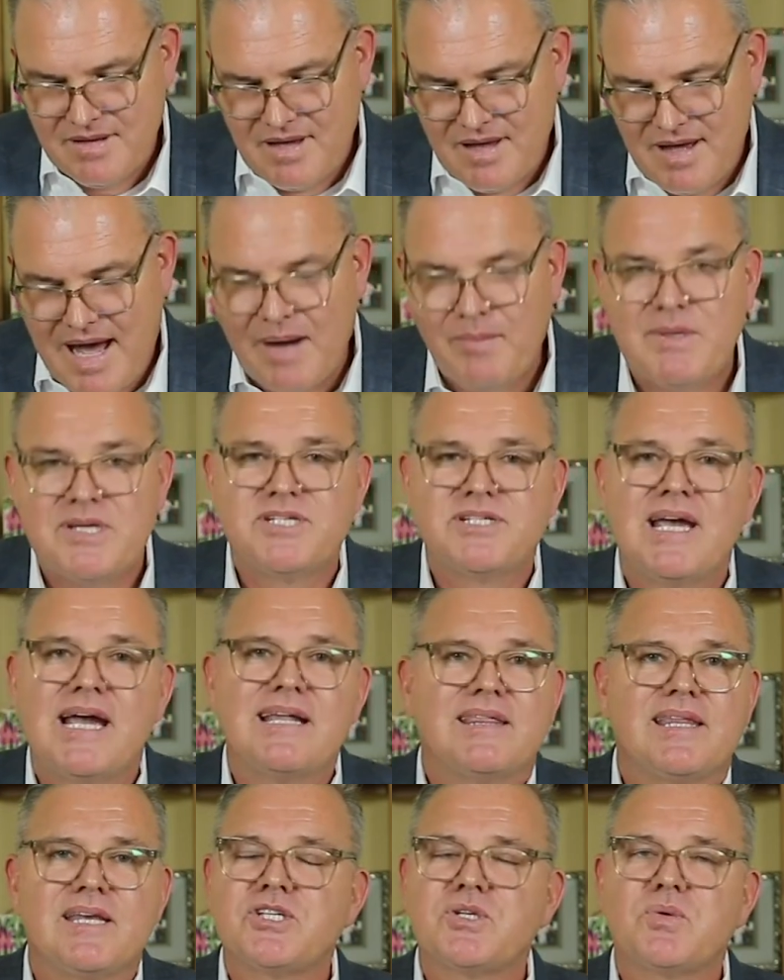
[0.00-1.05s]
I would say it
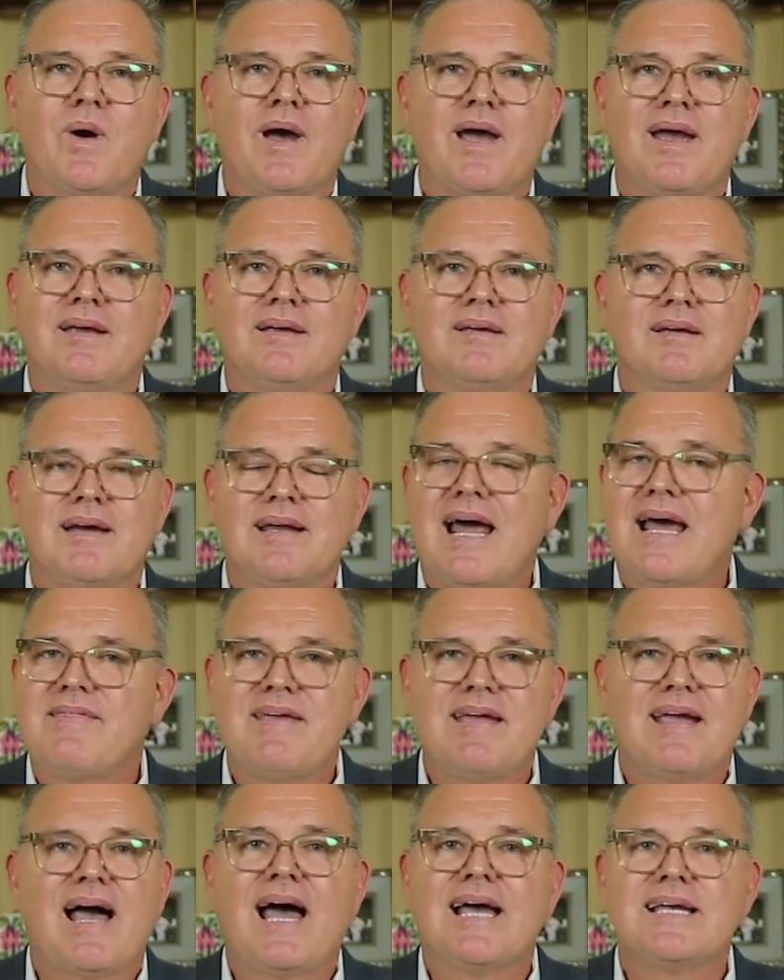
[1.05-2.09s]
this way, and I
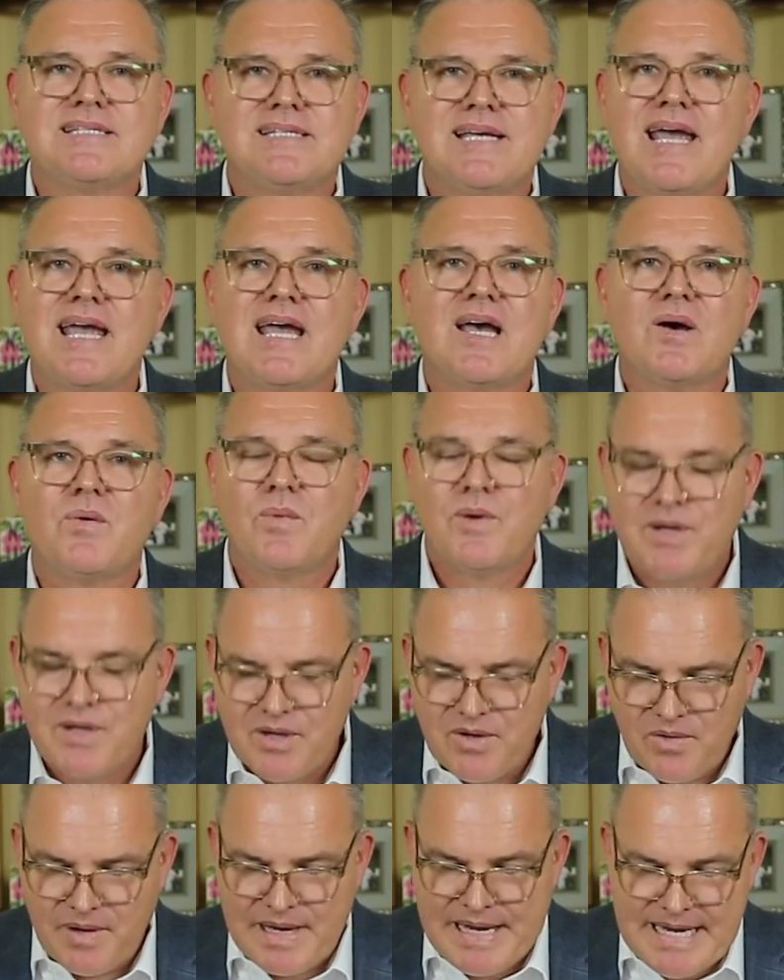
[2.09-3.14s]
think Isaiah would
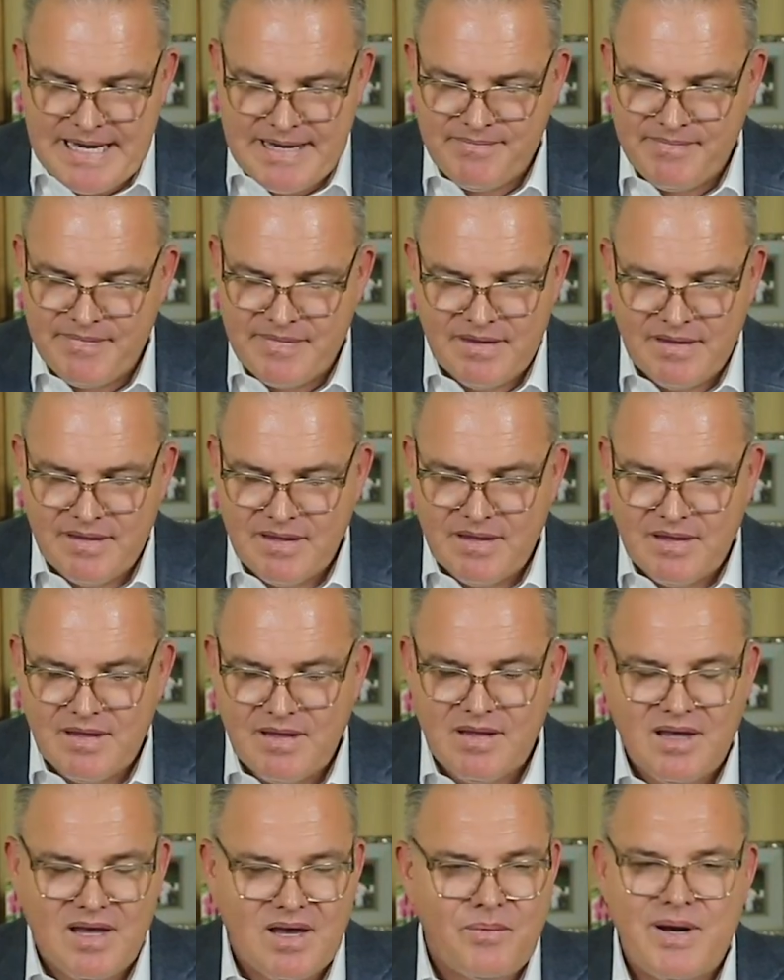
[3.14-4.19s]
agree.
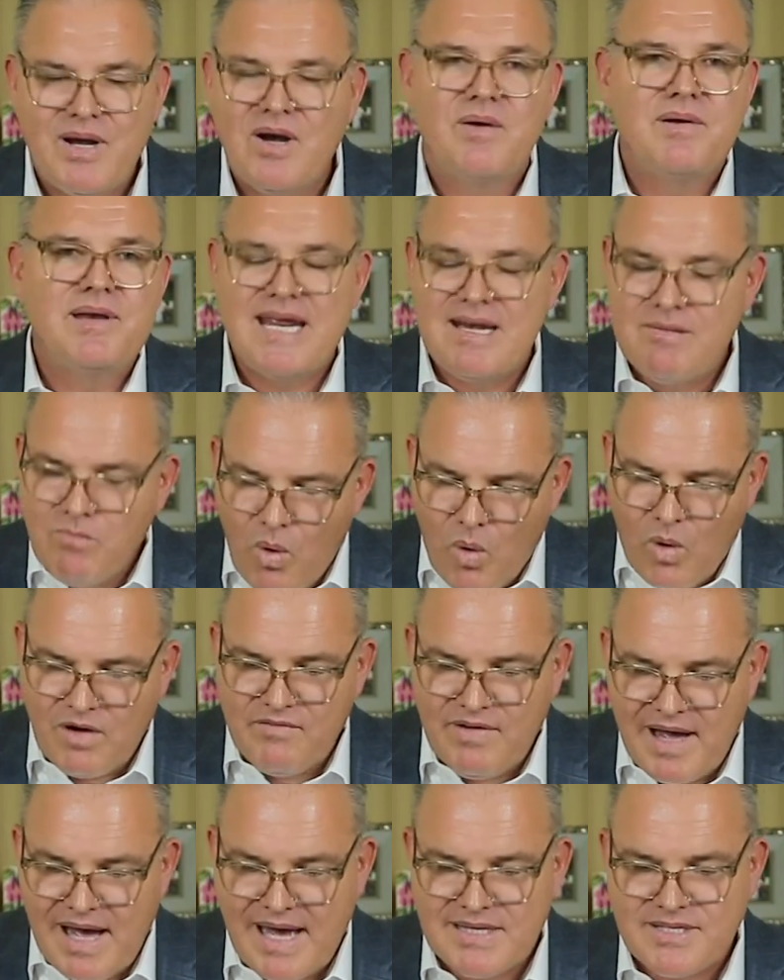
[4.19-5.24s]
We don't need more of
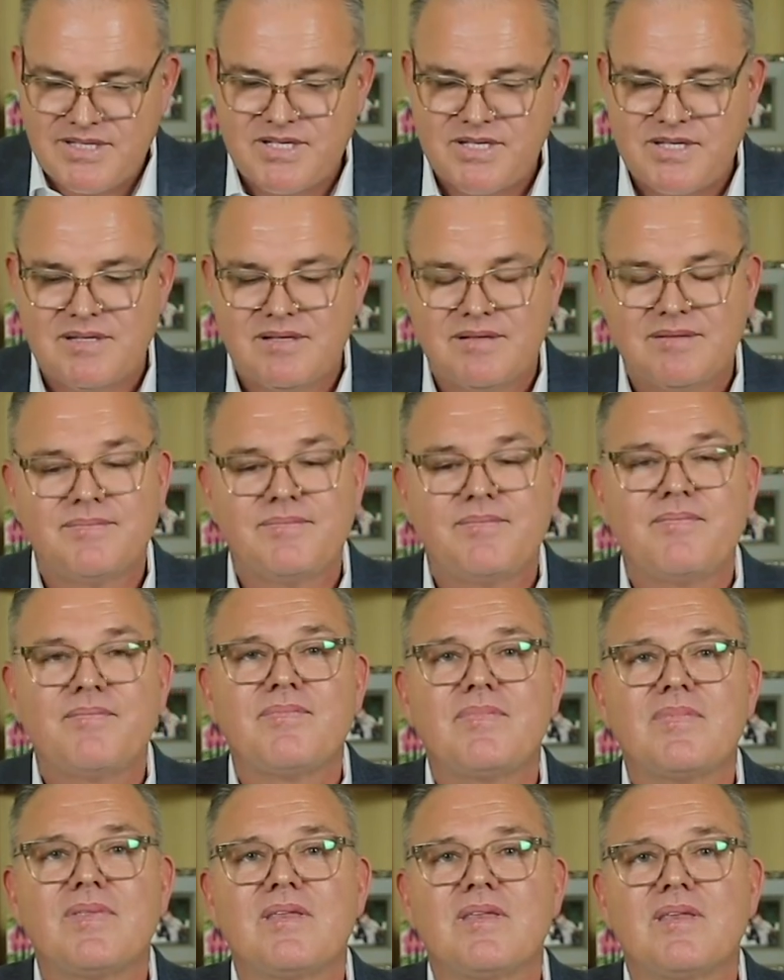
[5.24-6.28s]
us.
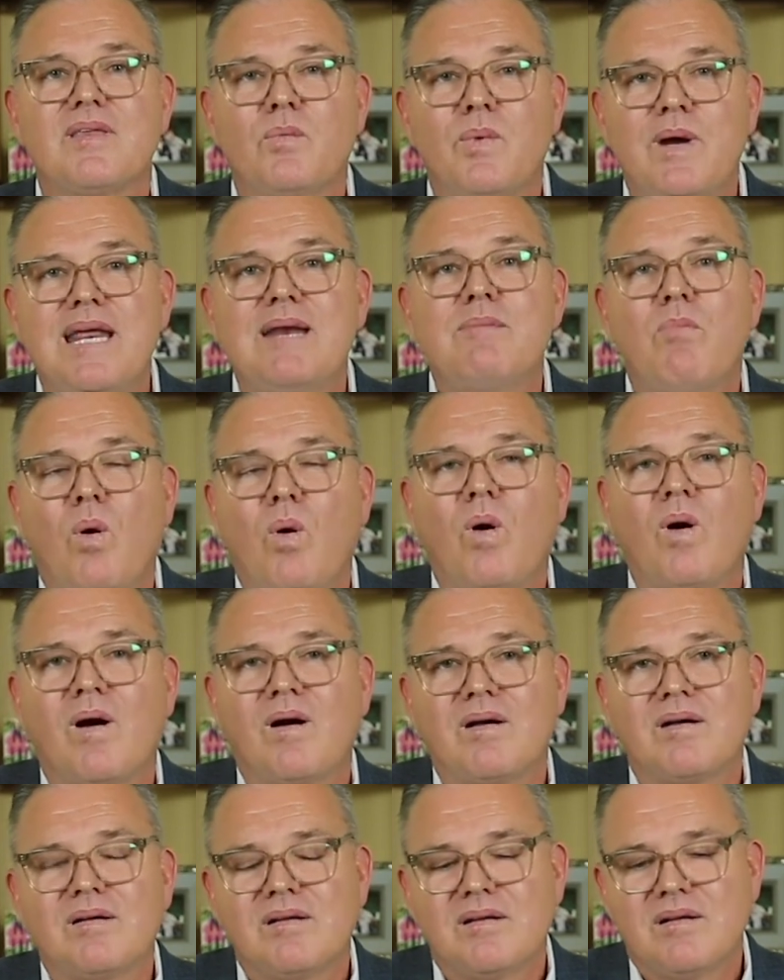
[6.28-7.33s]
We need more
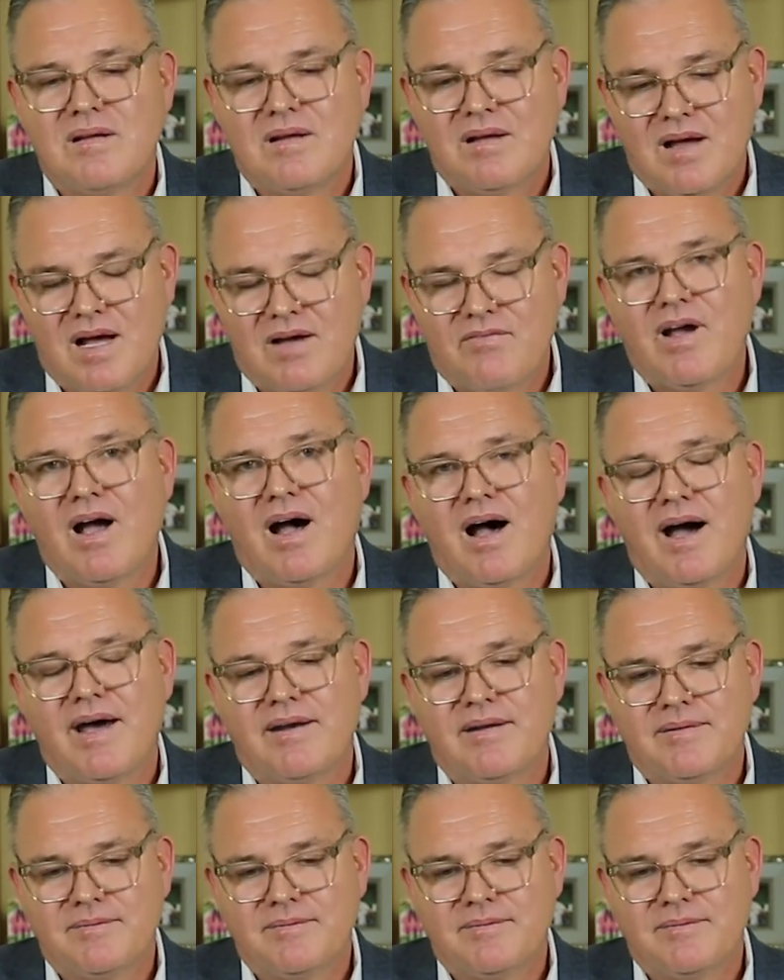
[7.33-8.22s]
of God.